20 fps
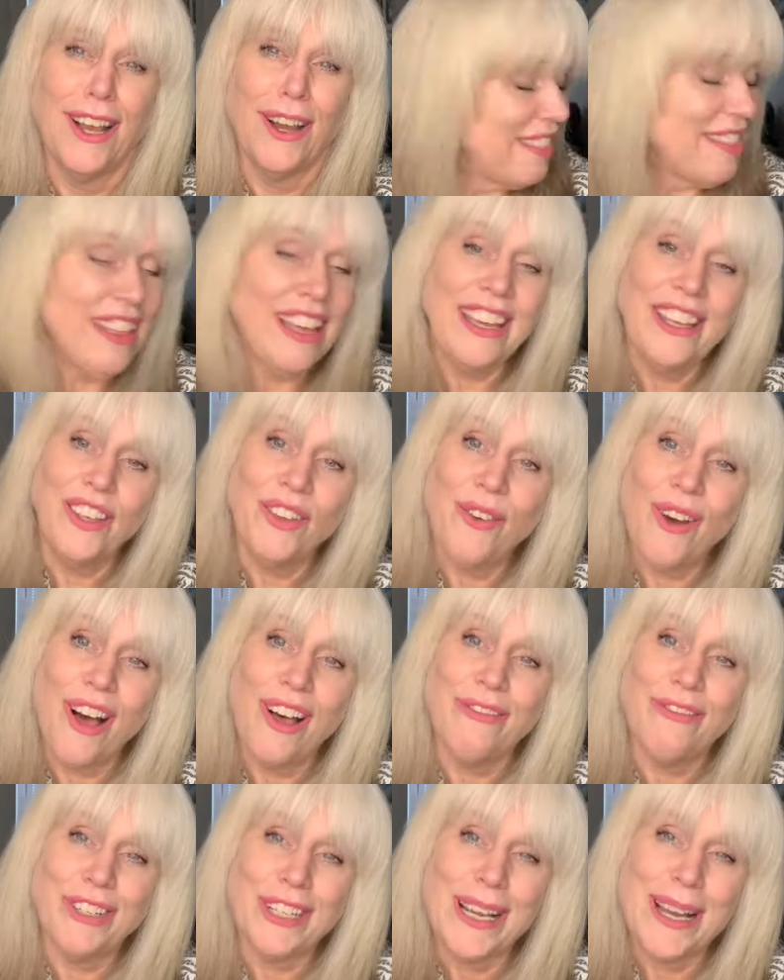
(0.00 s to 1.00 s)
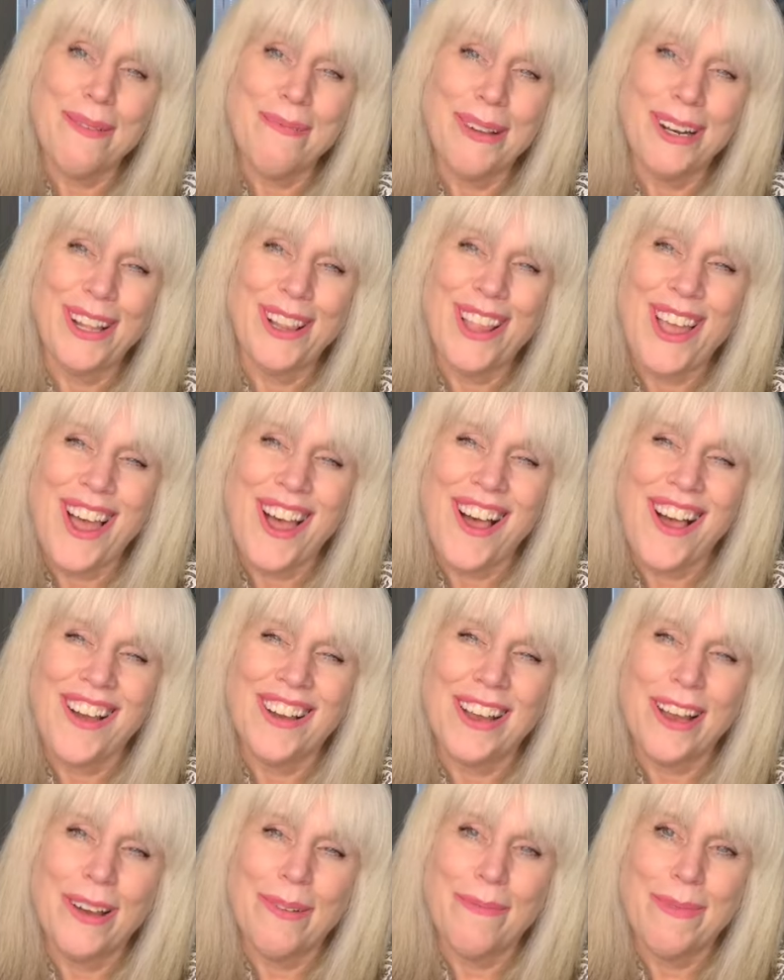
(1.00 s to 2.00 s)
Thank you all for coming along
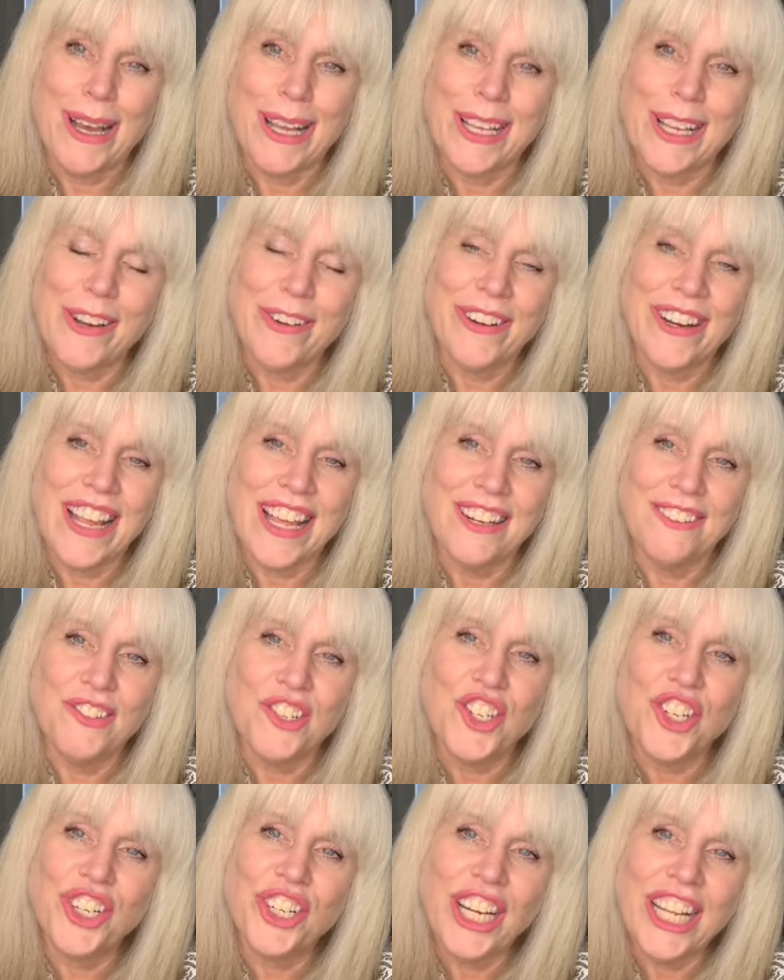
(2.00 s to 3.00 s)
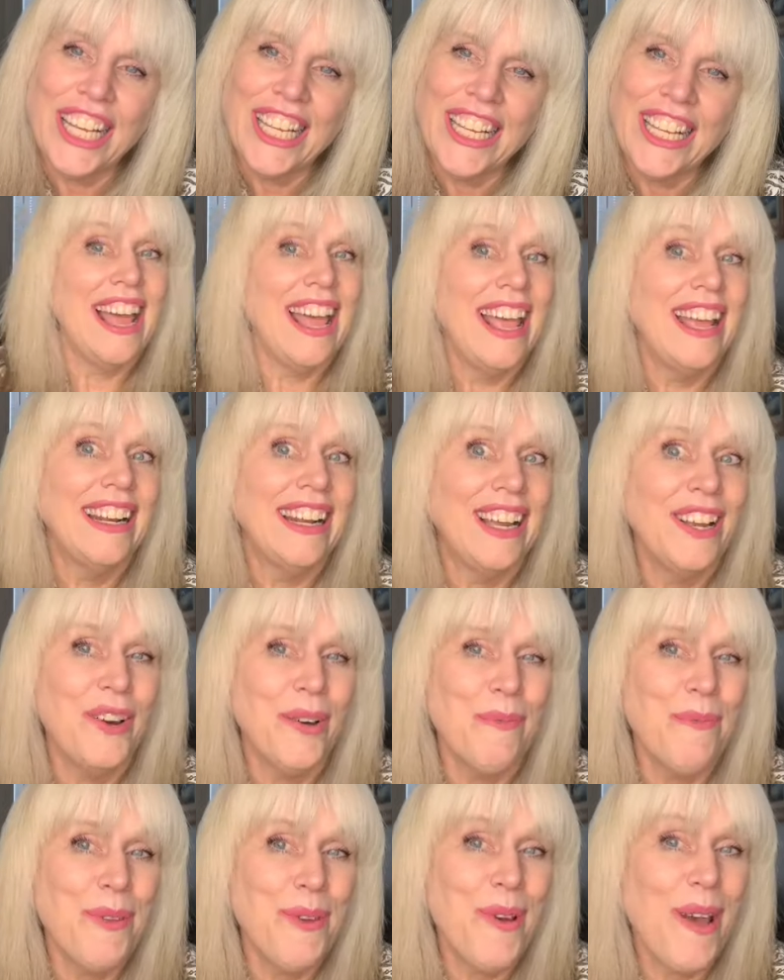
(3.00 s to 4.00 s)
on my creative journey, and I
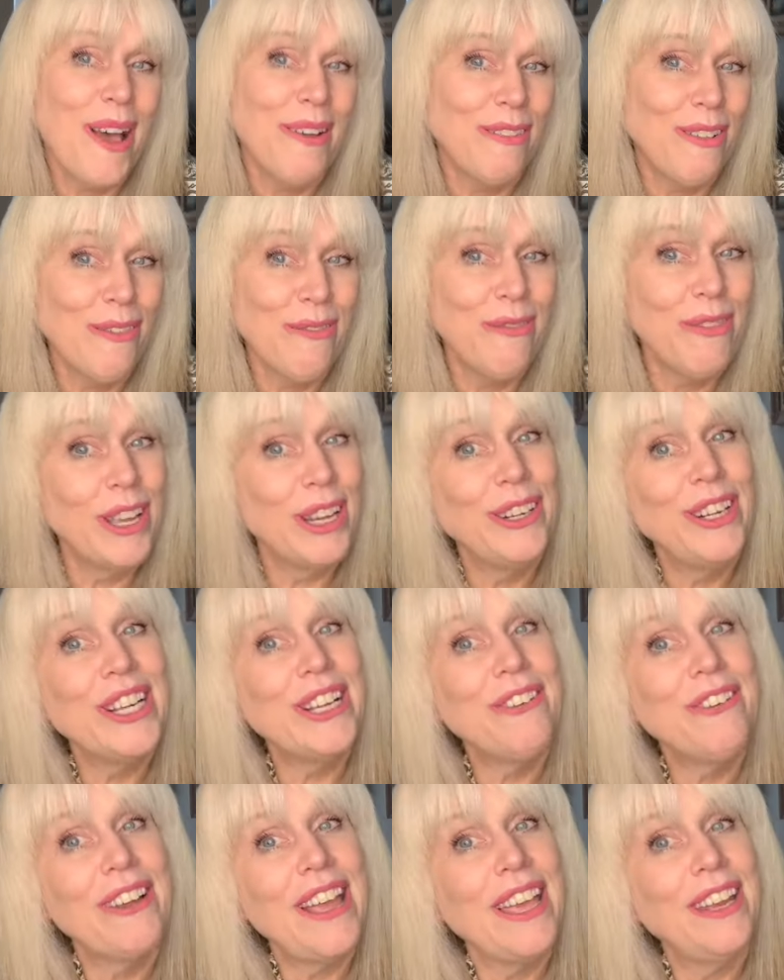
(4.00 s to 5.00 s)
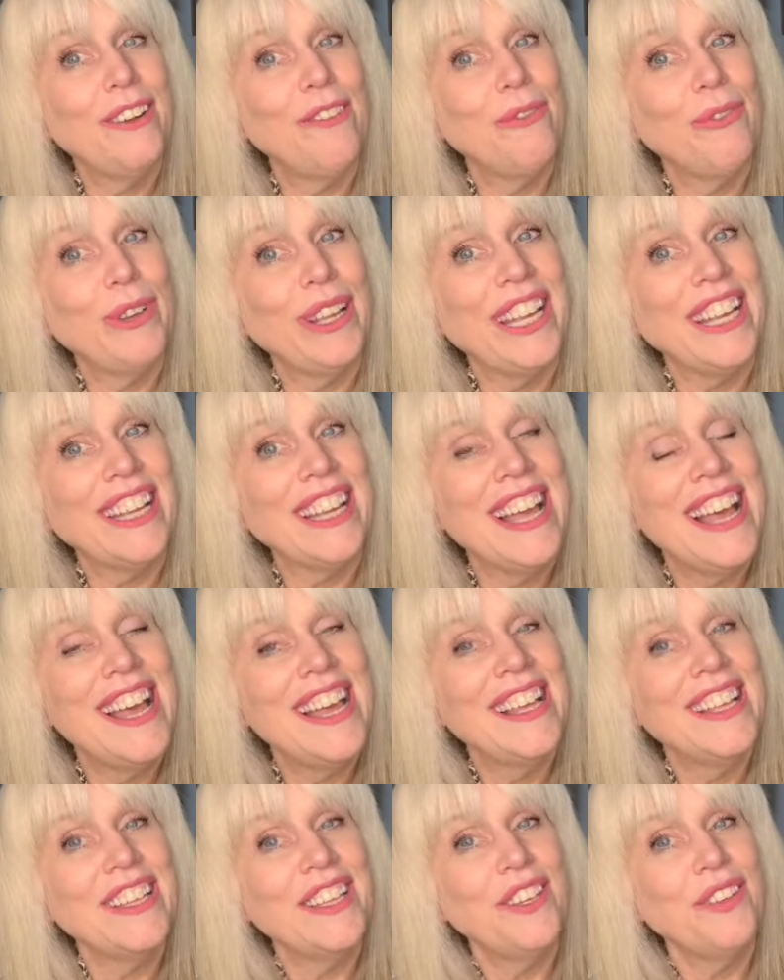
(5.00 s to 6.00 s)
hope you have a very creative week.
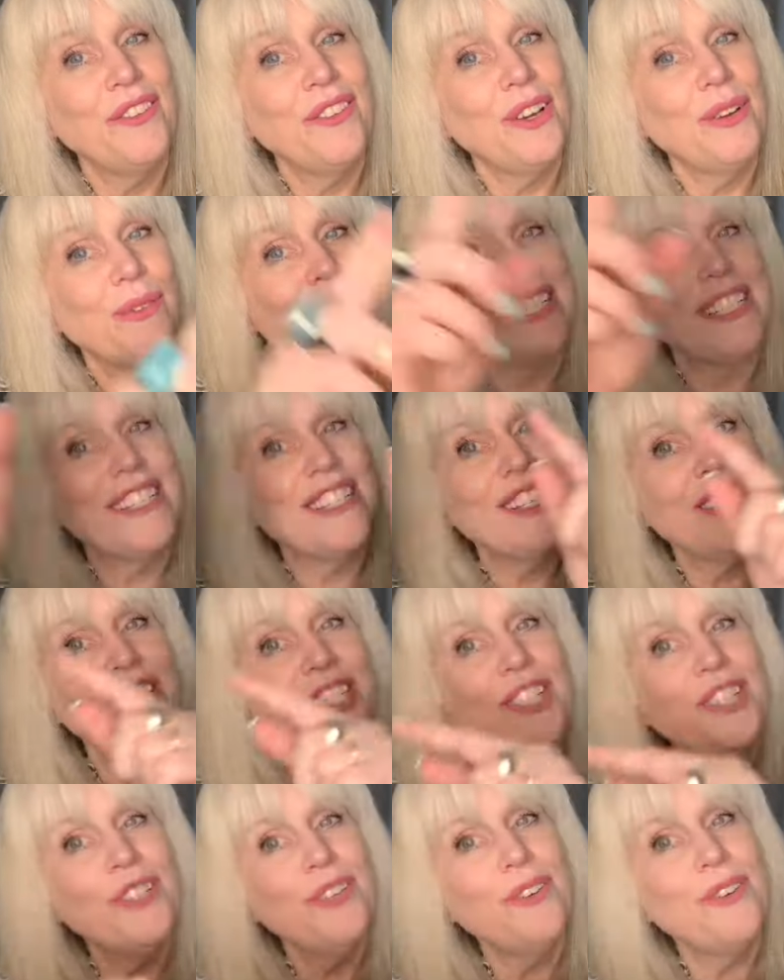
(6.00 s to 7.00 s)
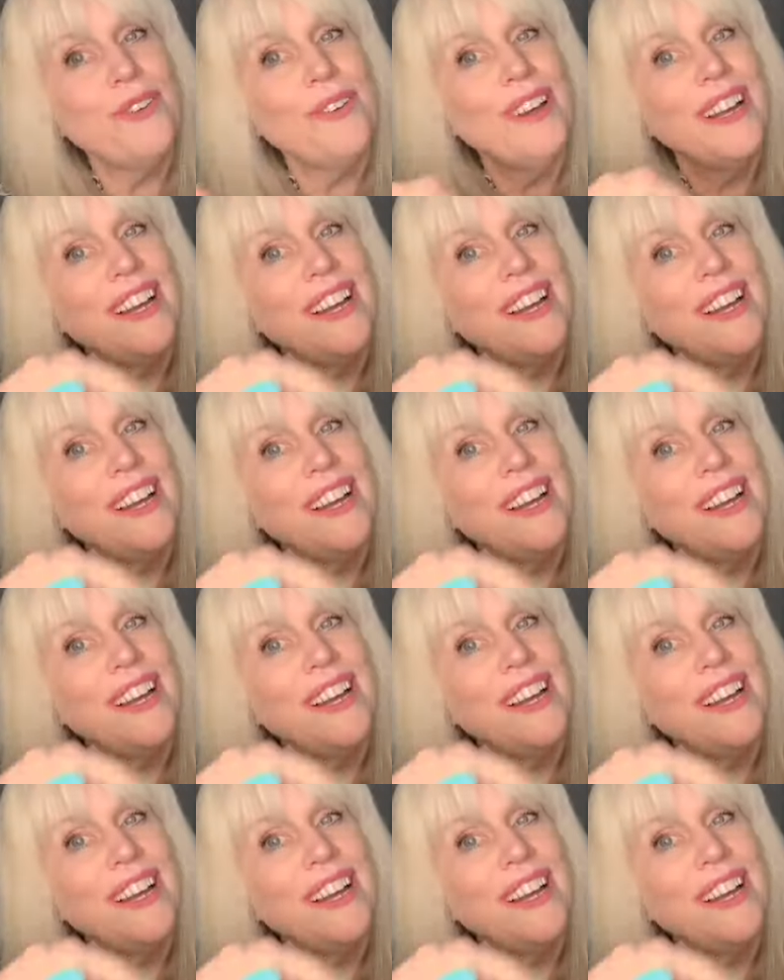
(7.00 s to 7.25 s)
You know what to do.